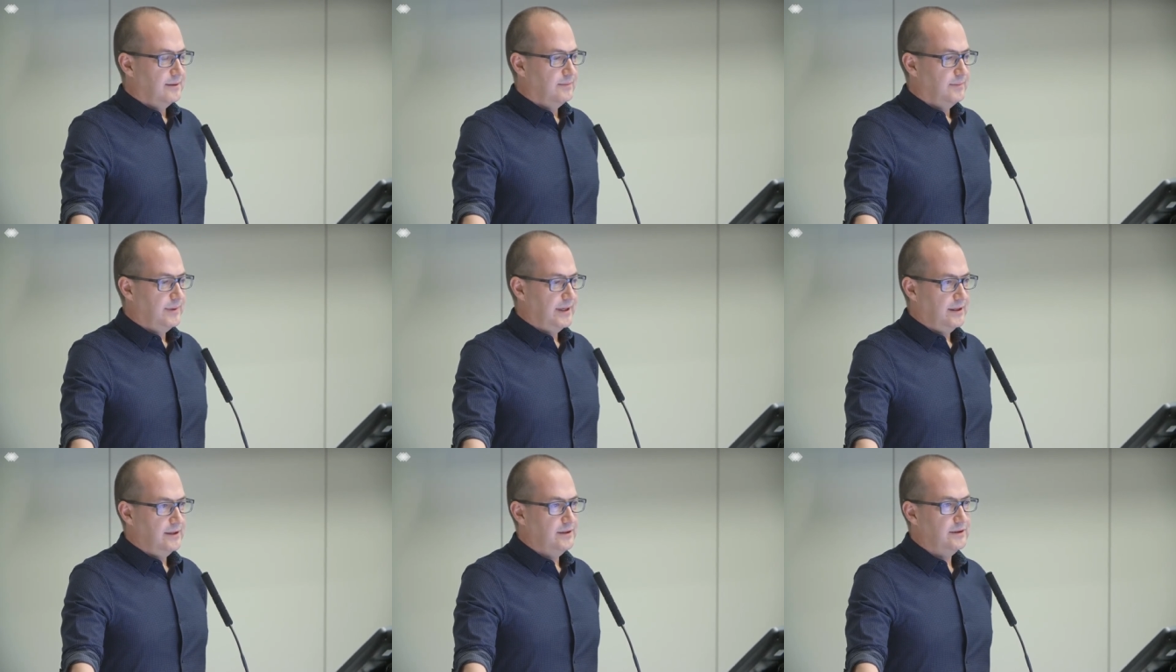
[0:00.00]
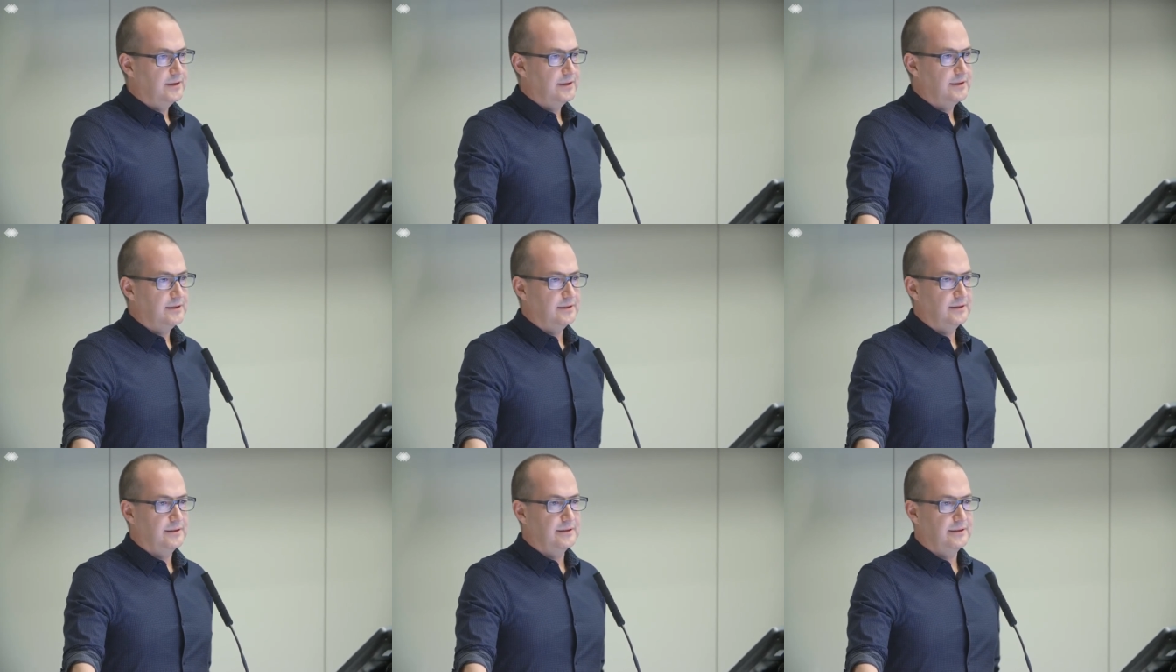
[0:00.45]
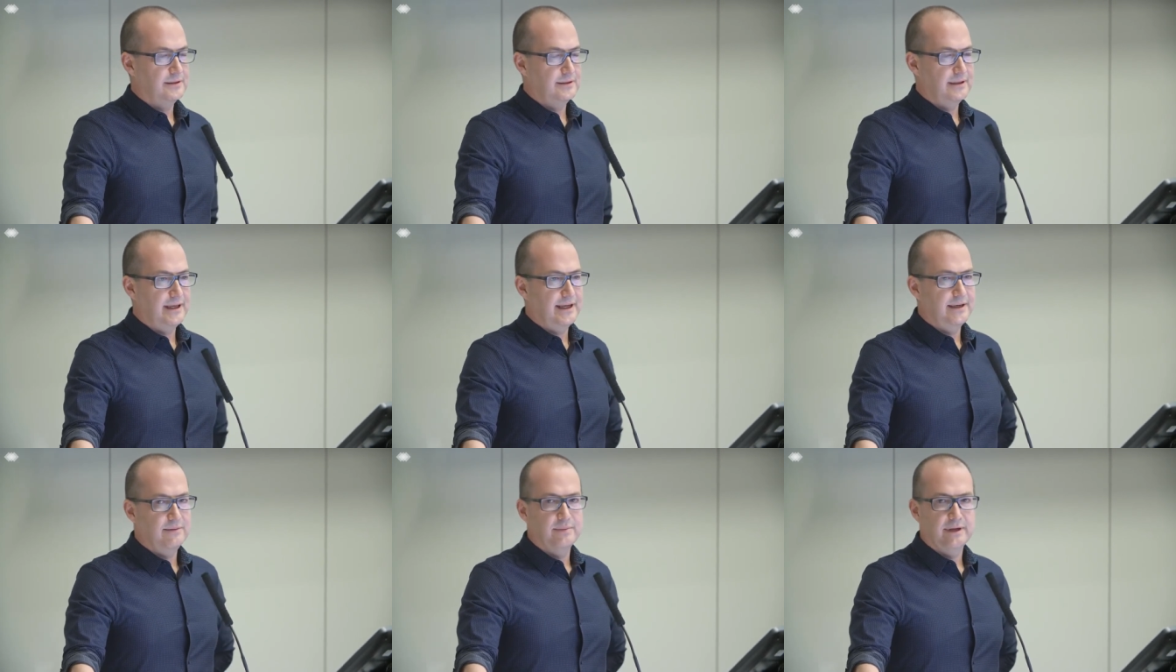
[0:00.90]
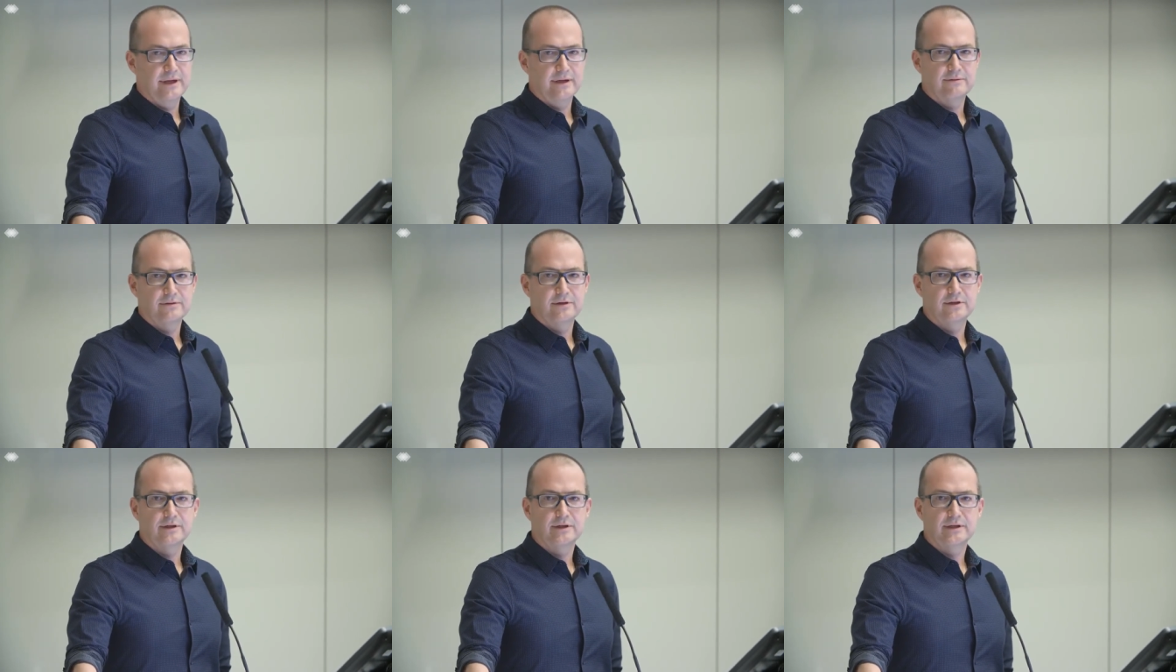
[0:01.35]
by hook and by
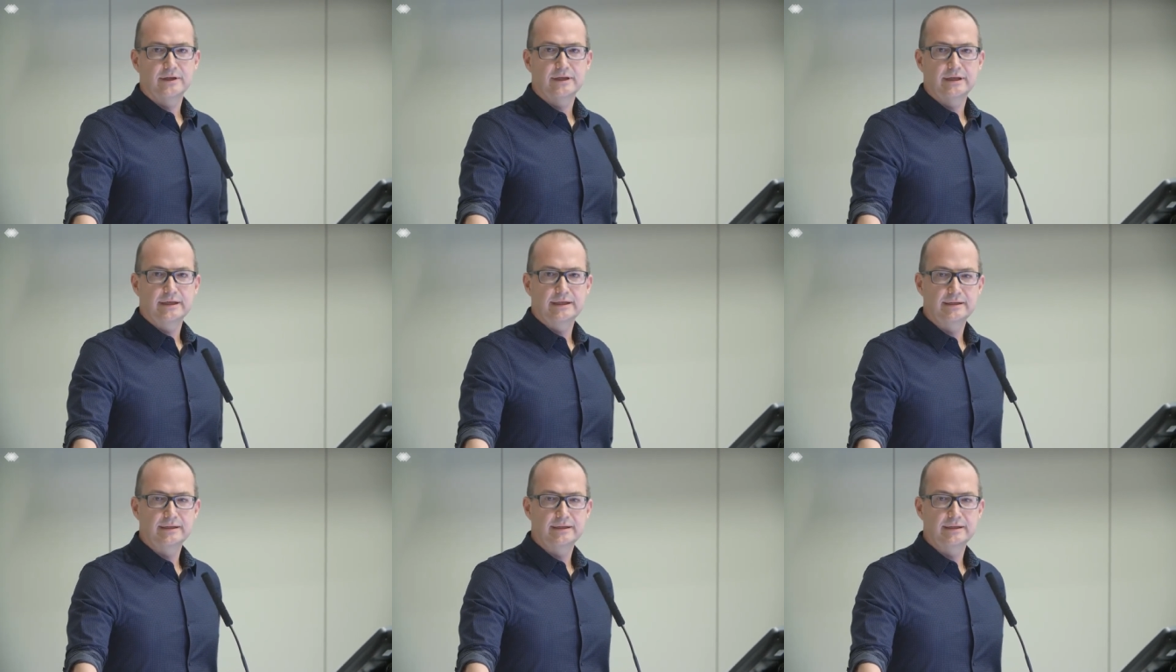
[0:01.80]
crook,